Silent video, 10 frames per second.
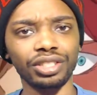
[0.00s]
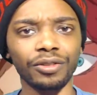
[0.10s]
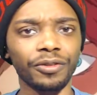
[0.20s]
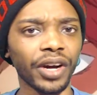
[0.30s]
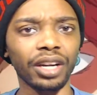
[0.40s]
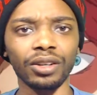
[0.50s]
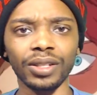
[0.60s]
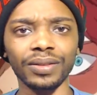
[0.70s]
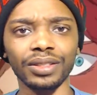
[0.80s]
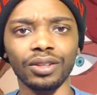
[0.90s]
the fire
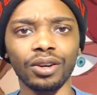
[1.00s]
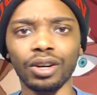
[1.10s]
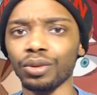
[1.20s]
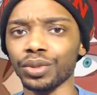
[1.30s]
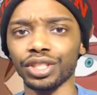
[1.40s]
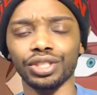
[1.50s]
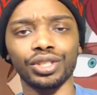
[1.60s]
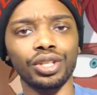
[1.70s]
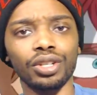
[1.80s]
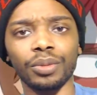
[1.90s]
off his arm, which
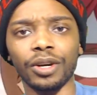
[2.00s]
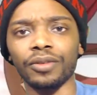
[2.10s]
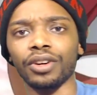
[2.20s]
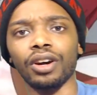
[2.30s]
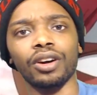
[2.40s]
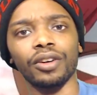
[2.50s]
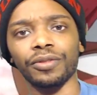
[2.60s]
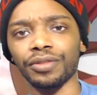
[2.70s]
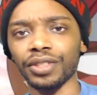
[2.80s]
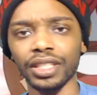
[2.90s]
took him off guard,
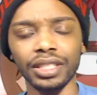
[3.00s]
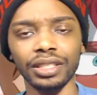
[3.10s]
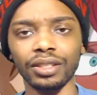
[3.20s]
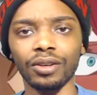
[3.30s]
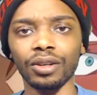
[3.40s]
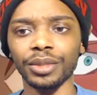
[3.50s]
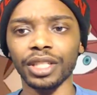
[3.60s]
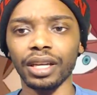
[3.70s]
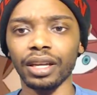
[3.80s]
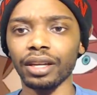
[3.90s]
flinged his arm
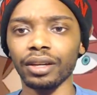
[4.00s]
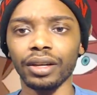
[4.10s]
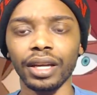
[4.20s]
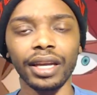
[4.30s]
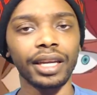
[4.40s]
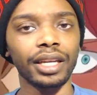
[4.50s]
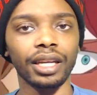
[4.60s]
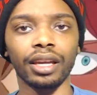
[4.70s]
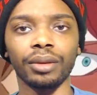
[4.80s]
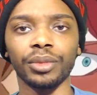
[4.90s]
in the air,
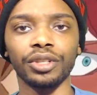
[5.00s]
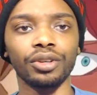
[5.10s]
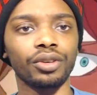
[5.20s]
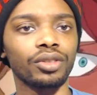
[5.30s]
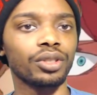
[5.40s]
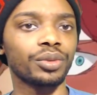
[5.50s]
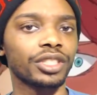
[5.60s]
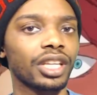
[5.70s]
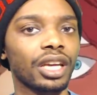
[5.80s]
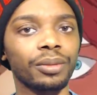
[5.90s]
and Midoriya
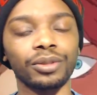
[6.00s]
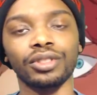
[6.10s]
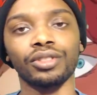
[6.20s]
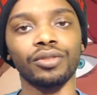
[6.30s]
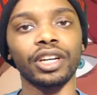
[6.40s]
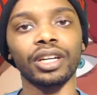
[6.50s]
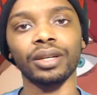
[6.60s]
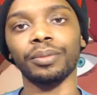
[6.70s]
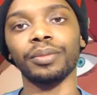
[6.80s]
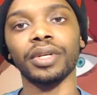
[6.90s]
was able to
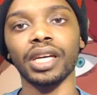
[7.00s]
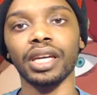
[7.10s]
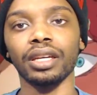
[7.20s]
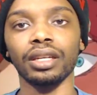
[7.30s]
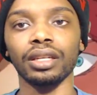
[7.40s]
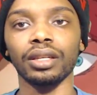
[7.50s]
grab a